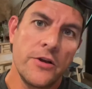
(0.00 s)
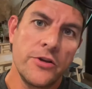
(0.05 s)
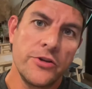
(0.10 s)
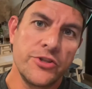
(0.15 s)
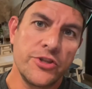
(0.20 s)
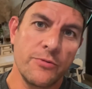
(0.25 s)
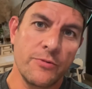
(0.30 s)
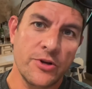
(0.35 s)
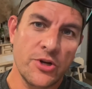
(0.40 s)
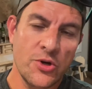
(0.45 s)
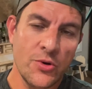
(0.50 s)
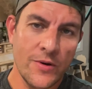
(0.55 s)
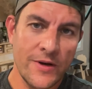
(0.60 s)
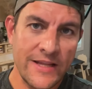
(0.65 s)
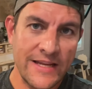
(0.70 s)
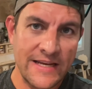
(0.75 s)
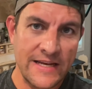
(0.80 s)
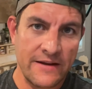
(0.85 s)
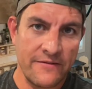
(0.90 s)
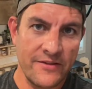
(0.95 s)
So recording
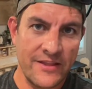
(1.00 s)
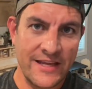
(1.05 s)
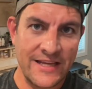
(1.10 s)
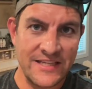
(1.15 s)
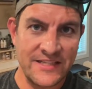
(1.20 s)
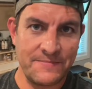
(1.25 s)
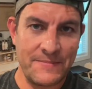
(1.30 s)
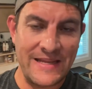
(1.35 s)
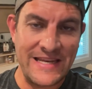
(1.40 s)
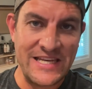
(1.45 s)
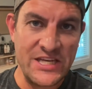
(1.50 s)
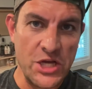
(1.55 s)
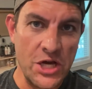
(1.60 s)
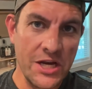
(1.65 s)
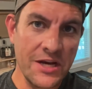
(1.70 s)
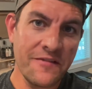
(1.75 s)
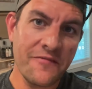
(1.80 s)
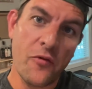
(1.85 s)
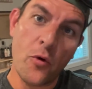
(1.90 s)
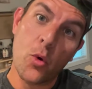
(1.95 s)
and everything has been
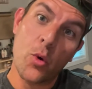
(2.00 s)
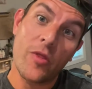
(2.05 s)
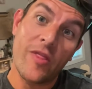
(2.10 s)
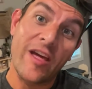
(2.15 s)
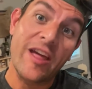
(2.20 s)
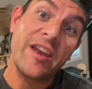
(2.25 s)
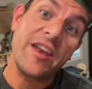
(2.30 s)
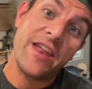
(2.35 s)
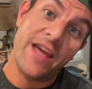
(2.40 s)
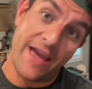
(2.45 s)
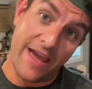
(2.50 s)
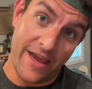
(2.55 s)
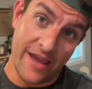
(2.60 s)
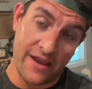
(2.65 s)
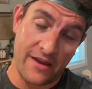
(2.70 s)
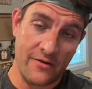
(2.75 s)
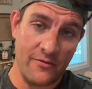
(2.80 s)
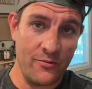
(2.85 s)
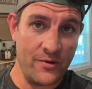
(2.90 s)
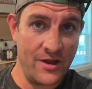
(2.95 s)
done for the day.
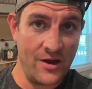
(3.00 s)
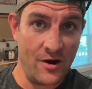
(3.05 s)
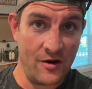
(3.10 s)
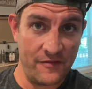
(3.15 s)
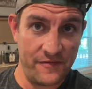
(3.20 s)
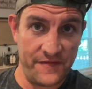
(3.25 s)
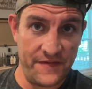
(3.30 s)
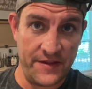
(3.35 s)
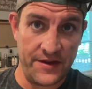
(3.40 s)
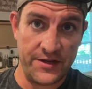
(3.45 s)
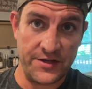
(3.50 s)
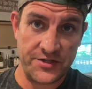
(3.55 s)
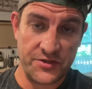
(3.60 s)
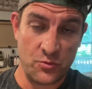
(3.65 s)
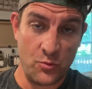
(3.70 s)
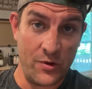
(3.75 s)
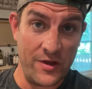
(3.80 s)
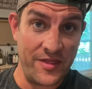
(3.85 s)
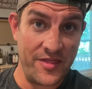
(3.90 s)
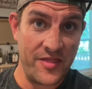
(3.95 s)
We are finished
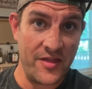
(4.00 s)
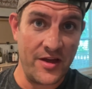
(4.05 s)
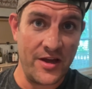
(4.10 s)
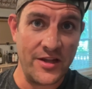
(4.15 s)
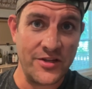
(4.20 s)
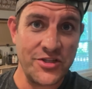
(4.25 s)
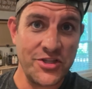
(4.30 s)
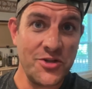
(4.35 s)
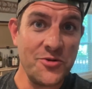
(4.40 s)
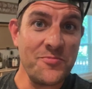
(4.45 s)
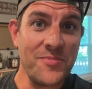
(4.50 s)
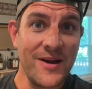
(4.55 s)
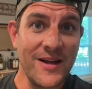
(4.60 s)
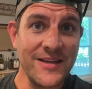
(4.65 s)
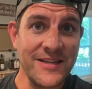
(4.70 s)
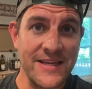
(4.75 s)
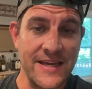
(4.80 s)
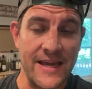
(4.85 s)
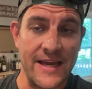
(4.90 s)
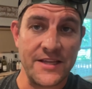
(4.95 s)
with 2
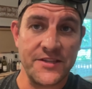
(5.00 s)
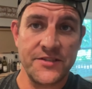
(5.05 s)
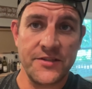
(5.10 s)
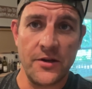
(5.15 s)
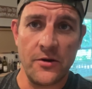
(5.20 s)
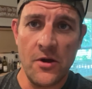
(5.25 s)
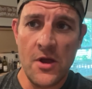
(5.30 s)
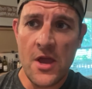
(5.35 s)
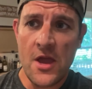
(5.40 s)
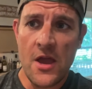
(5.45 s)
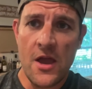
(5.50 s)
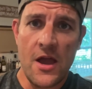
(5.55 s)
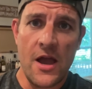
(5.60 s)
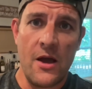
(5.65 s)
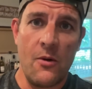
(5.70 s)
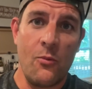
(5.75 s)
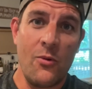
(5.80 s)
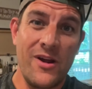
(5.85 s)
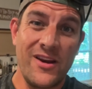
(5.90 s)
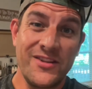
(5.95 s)
podcasts. So I
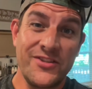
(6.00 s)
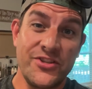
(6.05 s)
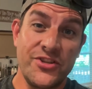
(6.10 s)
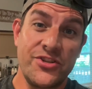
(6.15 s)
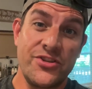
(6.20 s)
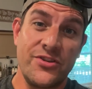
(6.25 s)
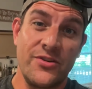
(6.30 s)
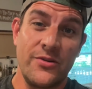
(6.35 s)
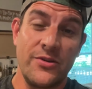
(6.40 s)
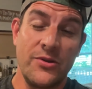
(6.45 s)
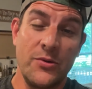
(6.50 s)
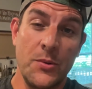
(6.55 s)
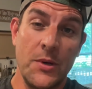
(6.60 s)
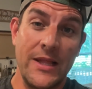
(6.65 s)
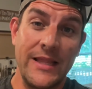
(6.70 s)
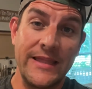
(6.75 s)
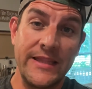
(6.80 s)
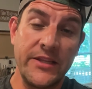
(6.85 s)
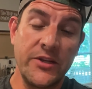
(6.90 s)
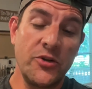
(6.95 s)
wanted to show you a
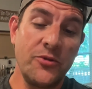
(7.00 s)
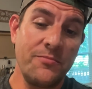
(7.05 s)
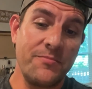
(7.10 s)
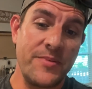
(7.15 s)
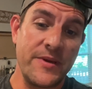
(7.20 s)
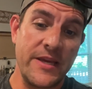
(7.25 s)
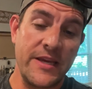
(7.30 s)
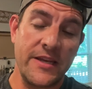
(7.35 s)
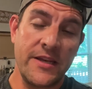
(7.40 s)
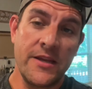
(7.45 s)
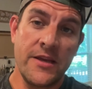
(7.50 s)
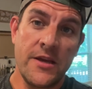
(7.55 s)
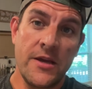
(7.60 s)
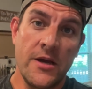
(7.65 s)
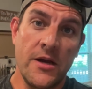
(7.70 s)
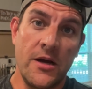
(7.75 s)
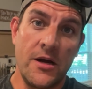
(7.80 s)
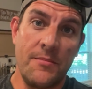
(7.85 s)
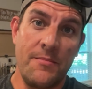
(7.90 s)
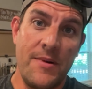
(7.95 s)
little bit
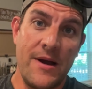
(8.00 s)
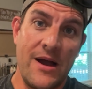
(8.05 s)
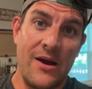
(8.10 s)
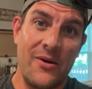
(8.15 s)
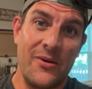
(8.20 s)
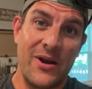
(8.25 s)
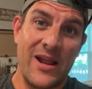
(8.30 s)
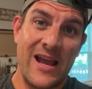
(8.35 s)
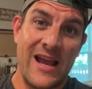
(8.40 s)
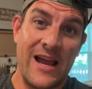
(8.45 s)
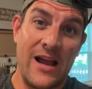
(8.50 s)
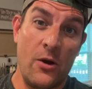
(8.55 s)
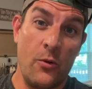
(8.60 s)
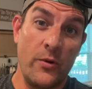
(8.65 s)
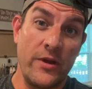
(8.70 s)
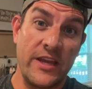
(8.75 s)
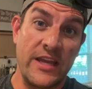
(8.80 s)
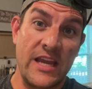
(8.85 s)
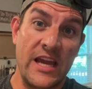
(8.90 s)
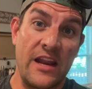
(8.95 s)
about how
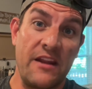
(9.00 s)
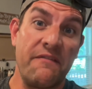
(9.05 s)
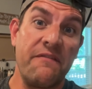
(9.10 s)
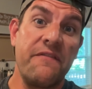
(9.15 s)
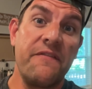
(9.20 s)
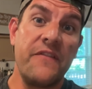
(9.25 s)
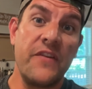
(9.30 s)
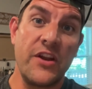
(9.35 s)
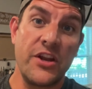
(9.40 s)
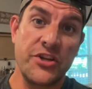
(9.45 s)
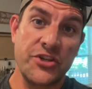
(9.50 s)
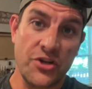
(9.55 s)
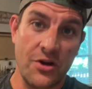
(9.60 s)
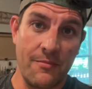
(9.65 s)
we kind of finish our